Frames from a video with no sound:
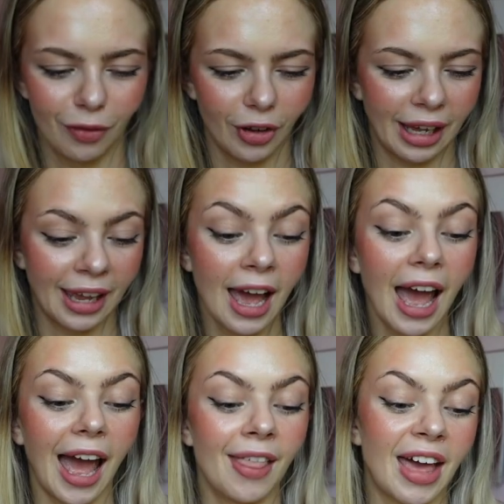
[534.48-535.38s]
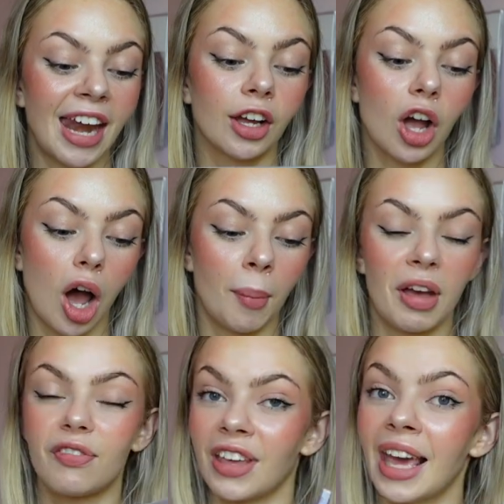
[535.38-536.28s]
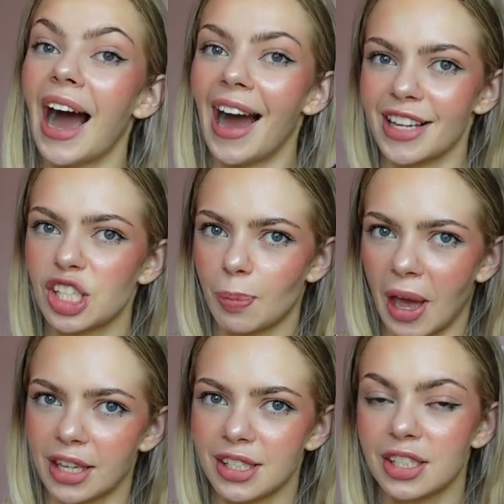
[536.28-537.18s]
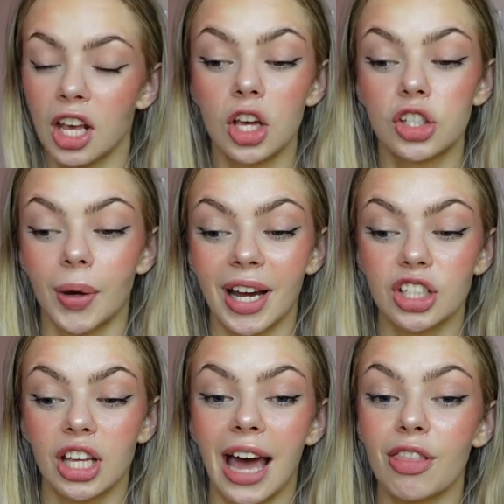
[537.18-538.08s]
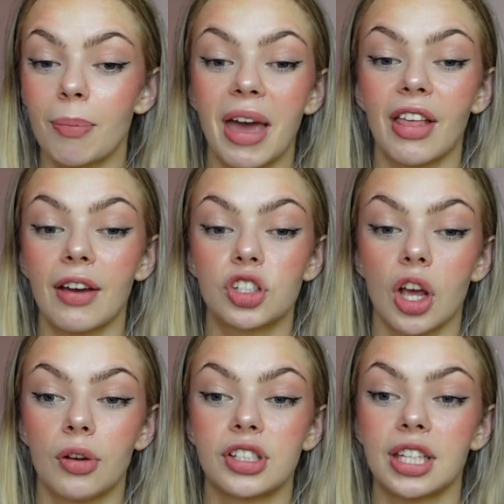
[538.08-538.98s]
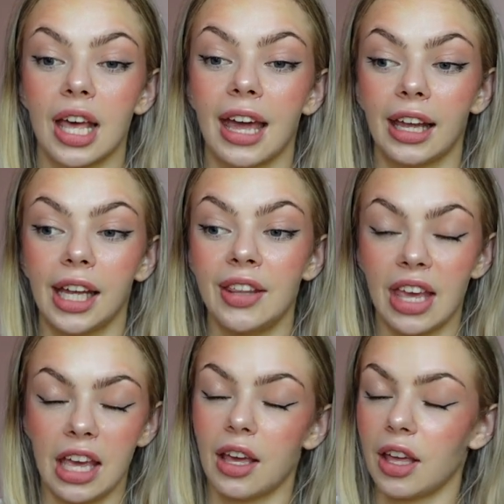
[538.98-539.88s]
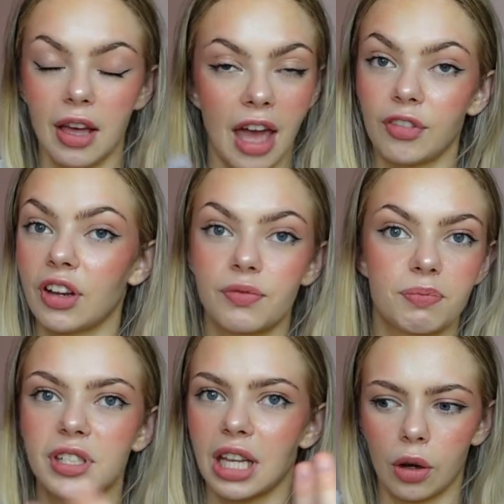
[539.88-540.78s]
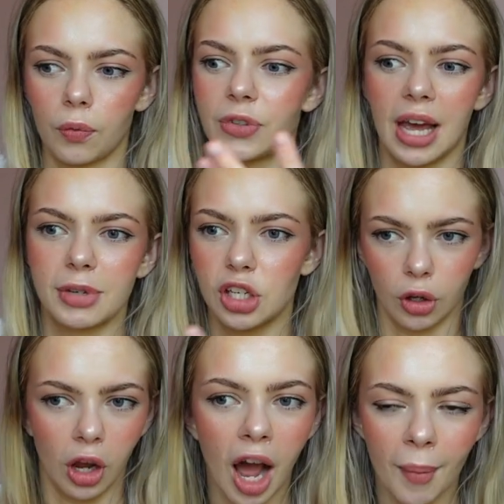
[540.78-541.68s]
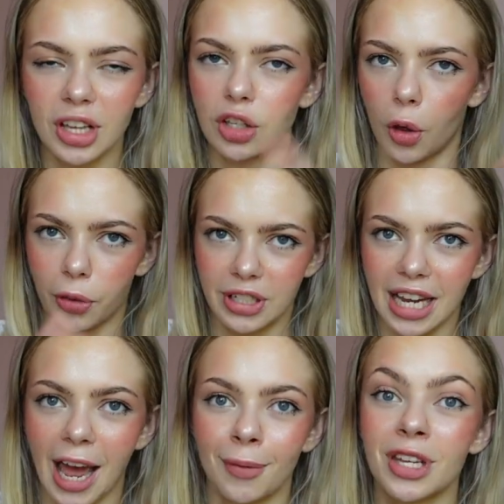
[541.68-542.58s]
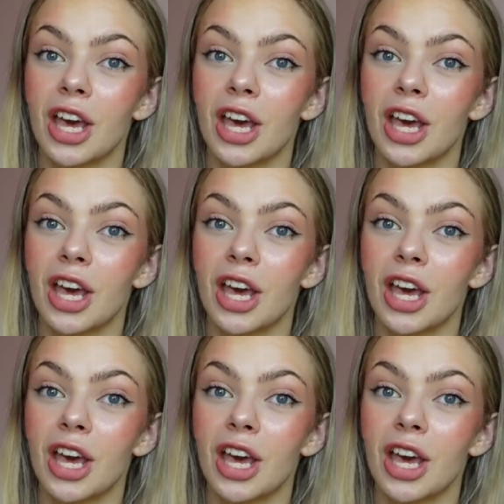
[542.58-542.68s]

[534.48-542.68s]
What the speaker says: funny. And then Karma feat. Ice Spice. So actually at the MetLife shows, in the every single time she's done Karma, so all three times,